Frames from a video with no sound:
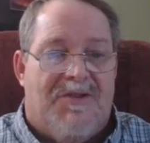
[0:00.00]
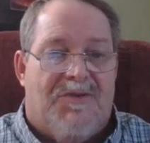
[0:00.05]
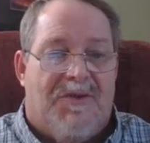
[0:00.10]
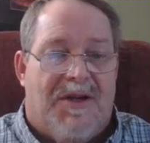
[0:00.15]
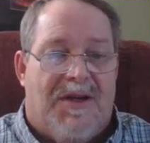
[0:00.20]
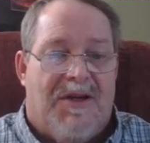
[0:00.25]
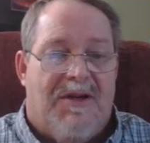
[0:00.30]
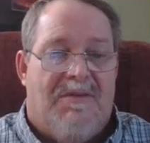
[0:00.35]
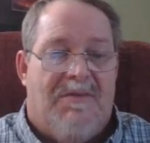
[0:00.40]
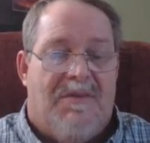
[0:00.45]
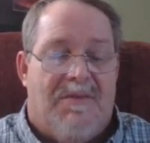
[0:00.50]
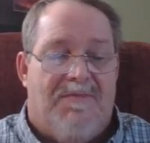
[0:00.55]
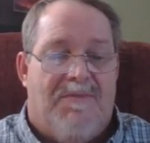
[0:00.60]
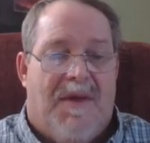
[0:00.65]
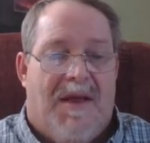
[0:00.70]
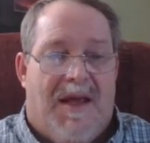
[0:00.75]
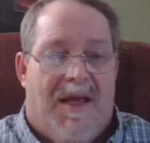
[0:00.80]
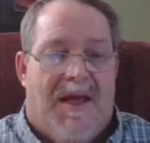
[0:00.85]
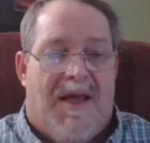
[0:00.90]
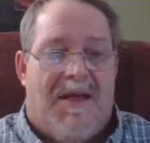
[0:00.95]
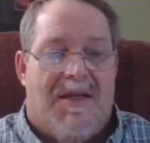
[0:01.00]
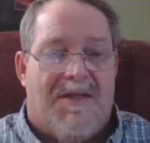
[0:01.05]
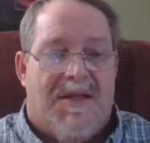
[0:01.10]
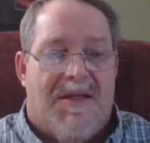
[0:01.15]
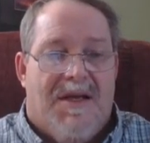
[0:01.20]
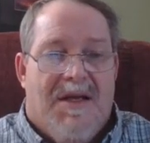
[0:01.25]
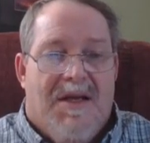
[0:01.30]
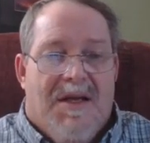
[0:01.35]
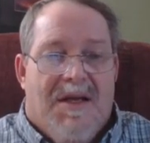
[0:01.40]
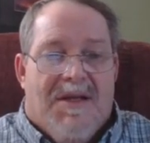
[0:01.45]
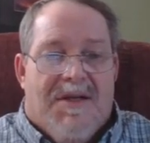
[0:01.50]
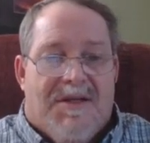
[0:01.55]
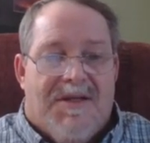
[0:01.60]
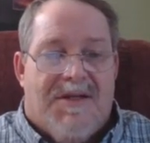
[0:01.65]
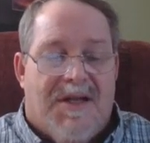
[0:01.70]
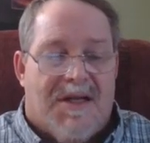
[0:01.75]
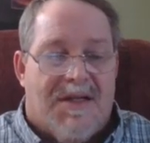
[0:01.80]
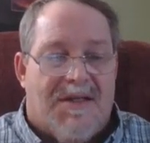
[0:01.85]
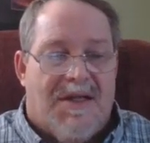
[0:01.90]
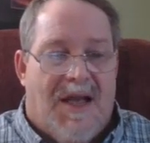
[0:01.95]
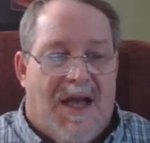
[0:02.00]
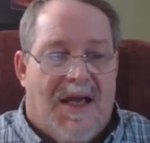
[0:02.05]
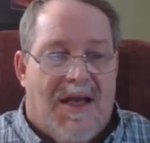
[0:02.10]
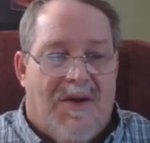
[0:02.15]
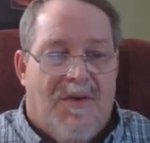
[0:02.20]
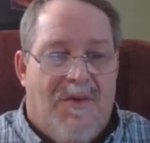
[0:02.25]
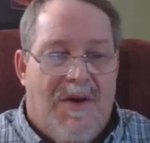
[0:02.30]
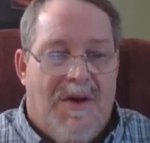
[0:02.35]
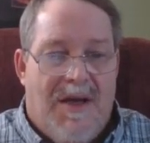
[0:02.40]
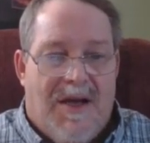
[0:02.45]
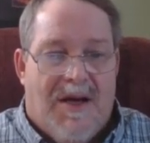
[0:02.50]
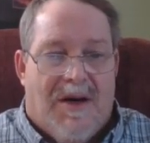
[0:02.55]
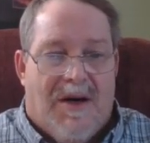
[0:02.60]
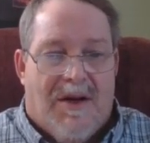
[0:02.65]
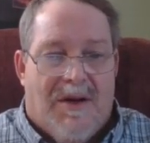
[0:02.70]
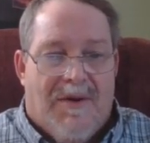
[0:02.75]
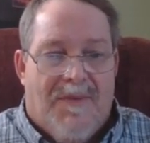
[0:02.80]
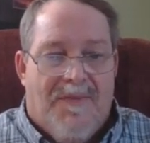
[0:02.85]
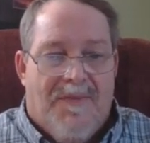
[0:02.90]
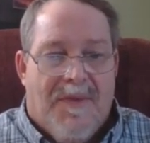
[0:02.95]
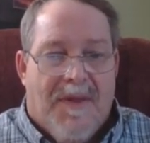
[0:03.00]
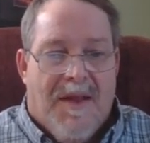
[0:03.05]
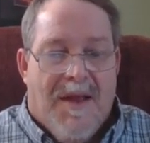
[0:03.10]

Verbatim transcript: these were human beings just like we are.